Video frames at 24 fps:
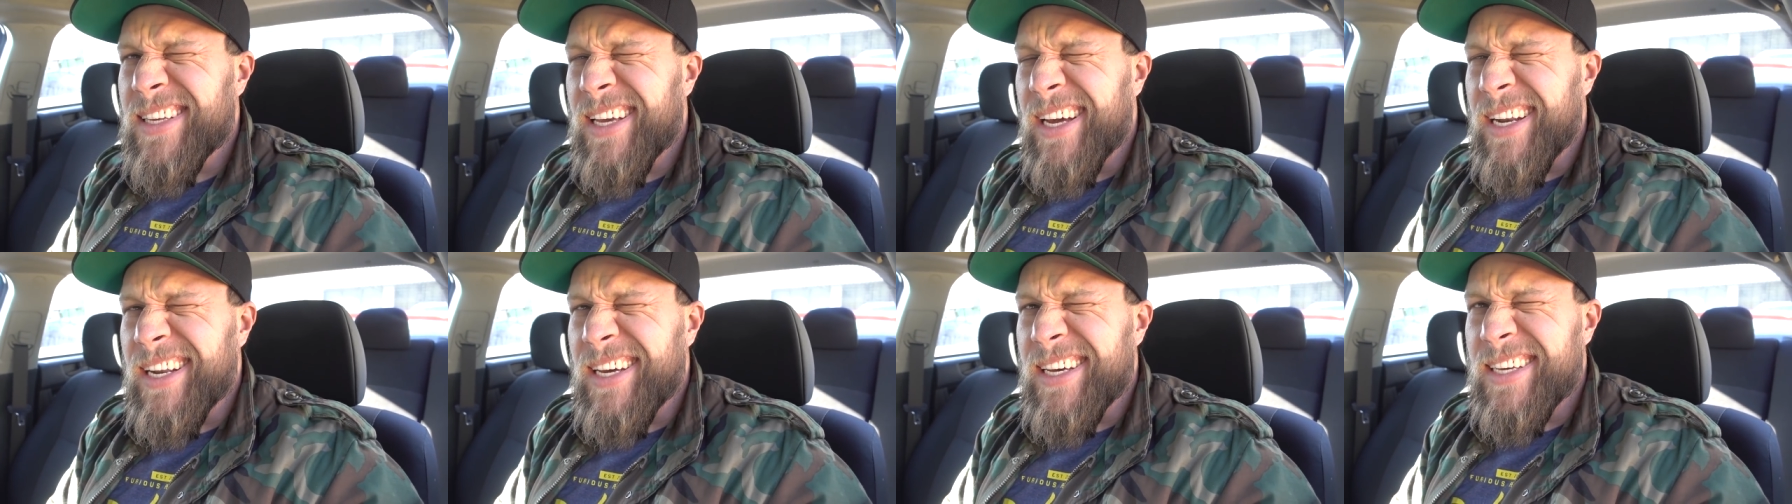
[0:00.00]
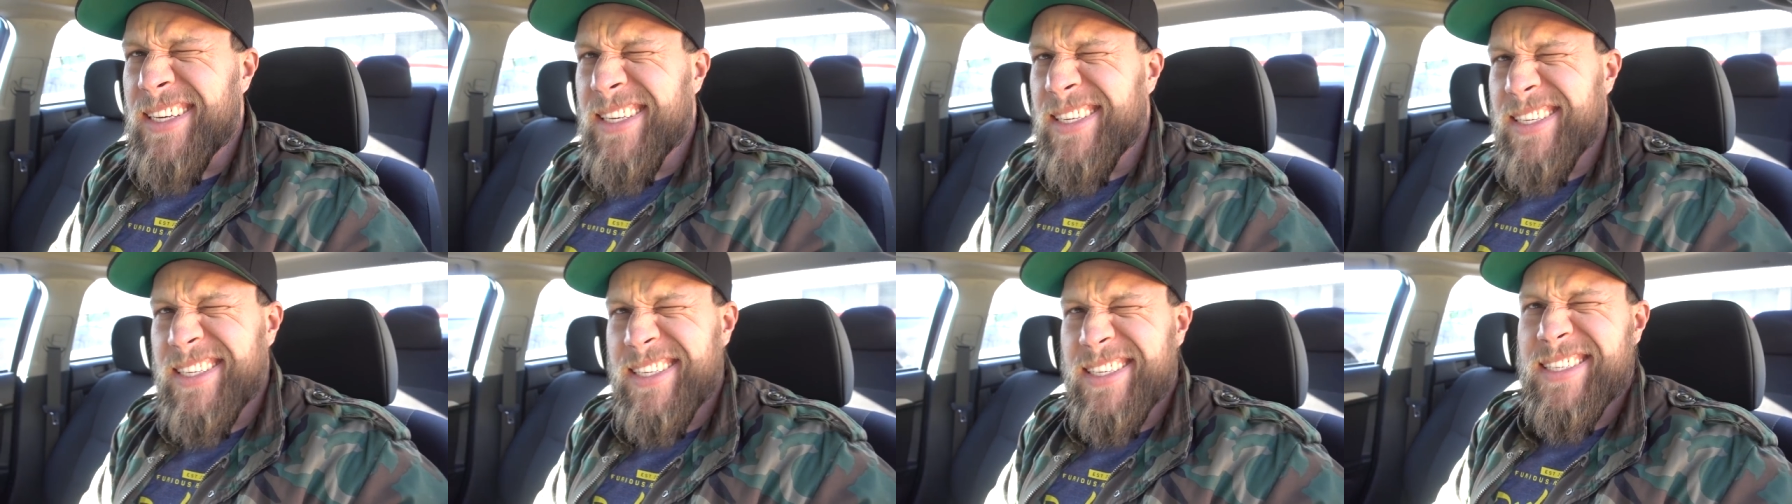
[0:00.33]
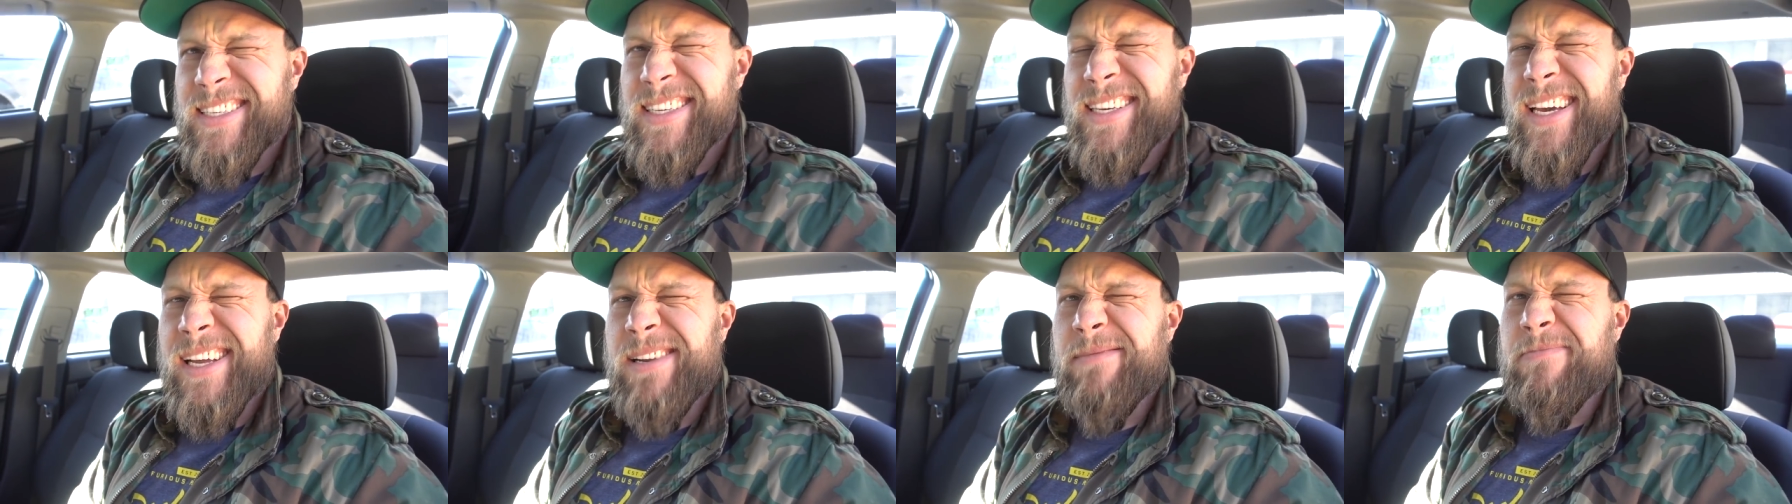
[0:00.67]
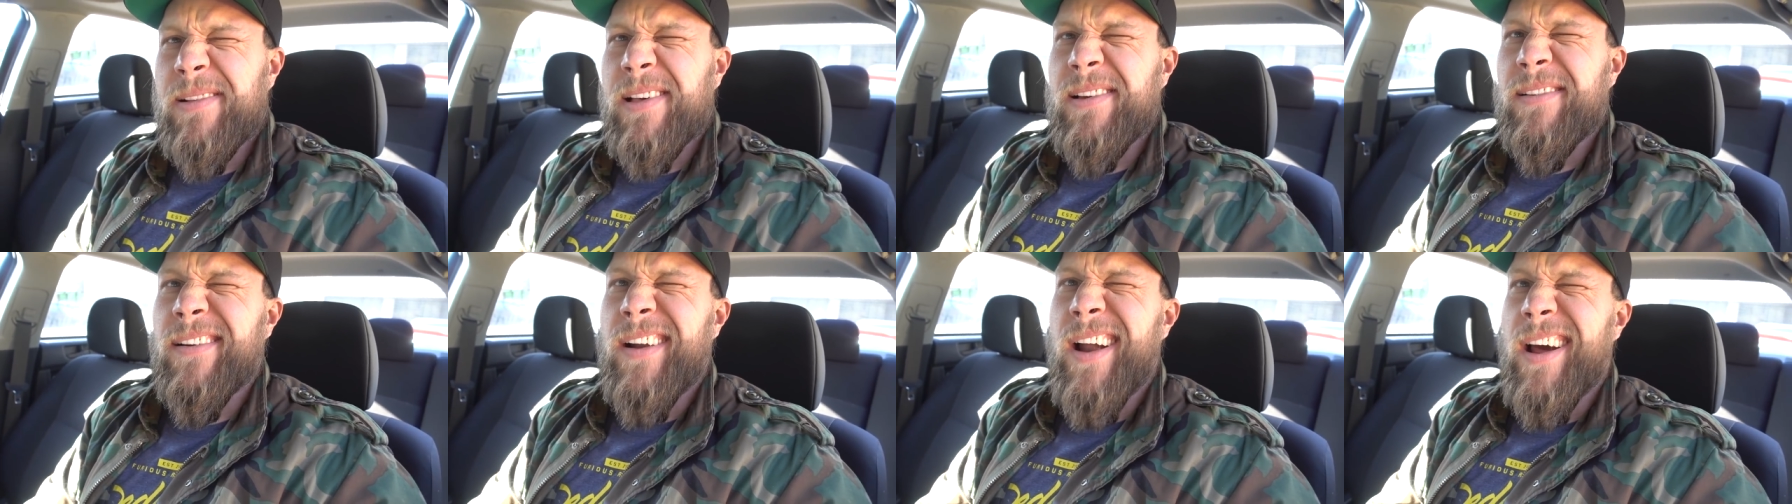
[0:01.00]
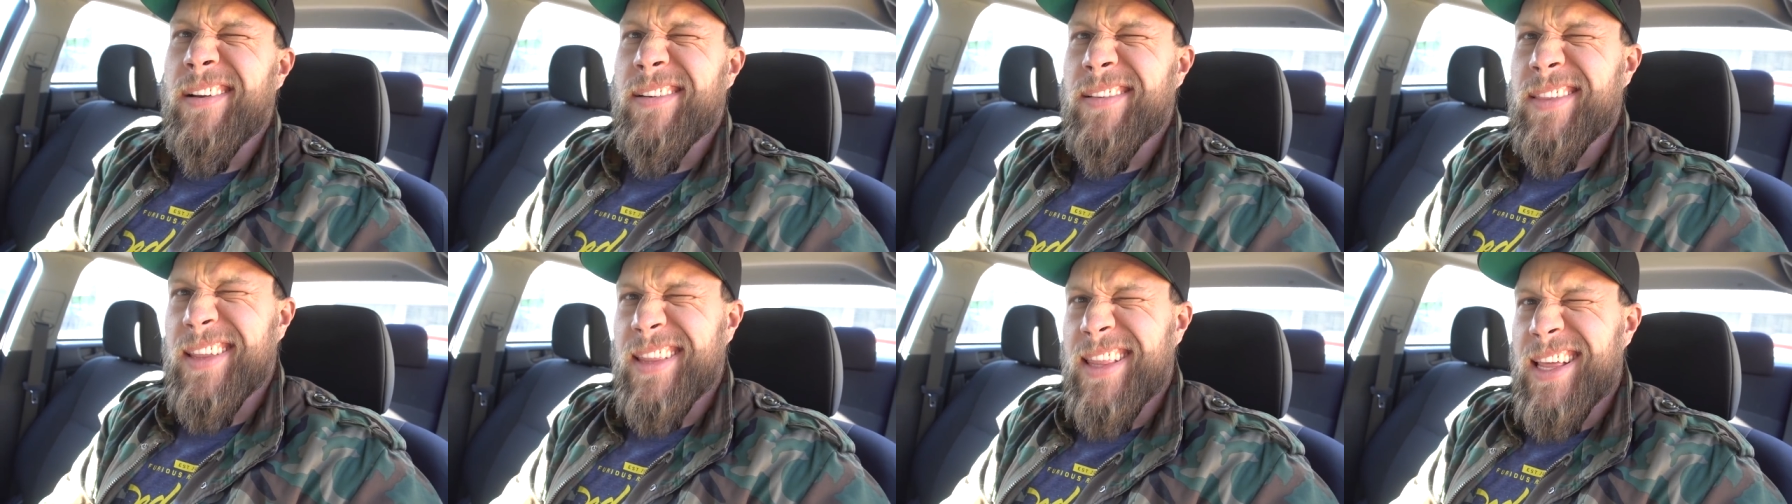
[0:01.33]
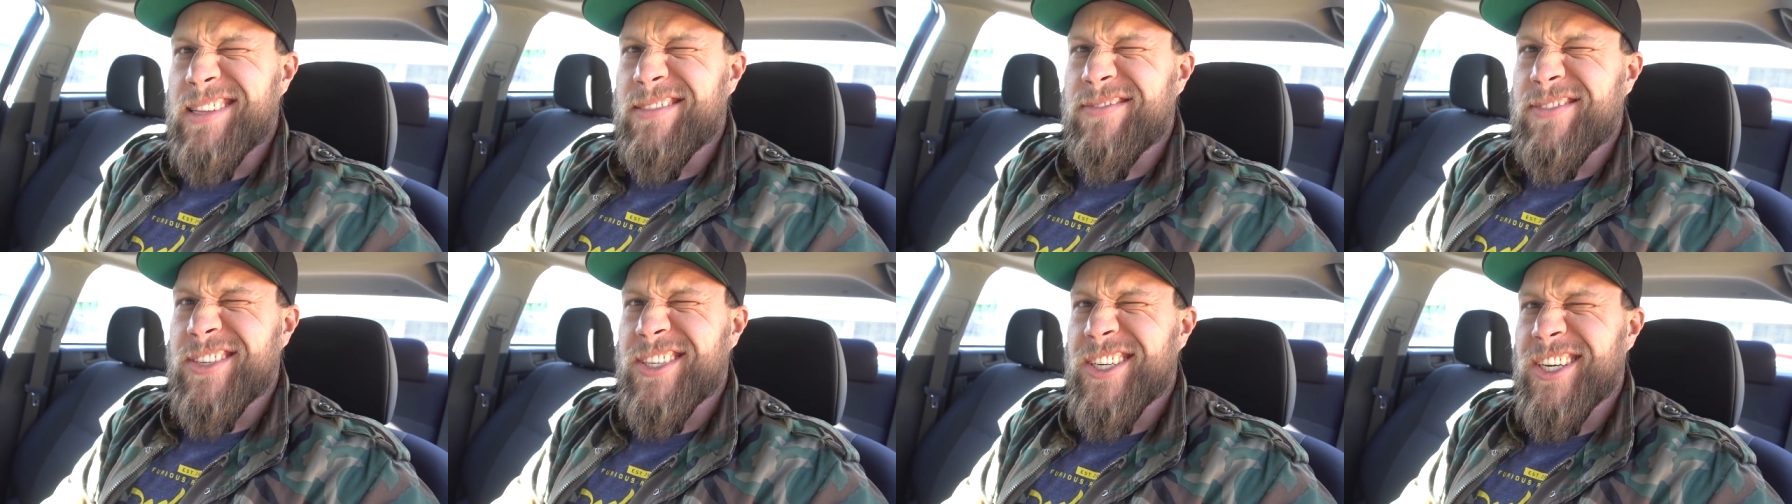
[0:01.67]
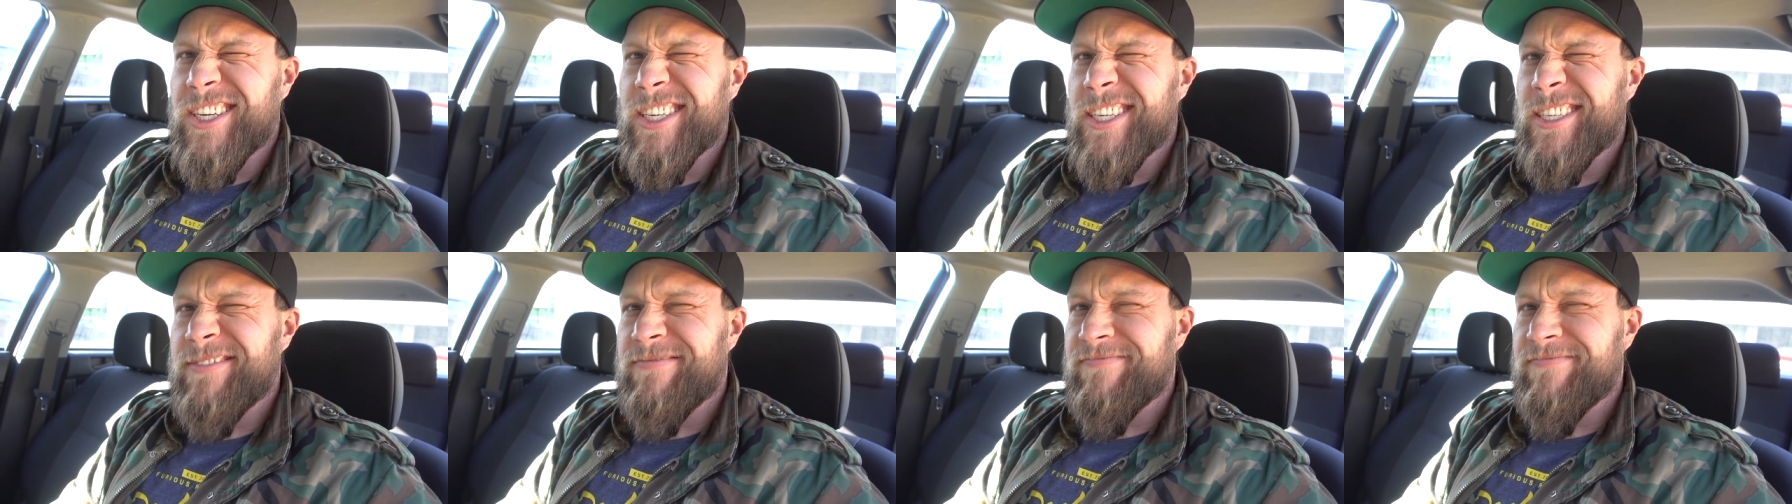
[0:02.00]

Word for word: Gotta, gotta play around with it, that's for sure.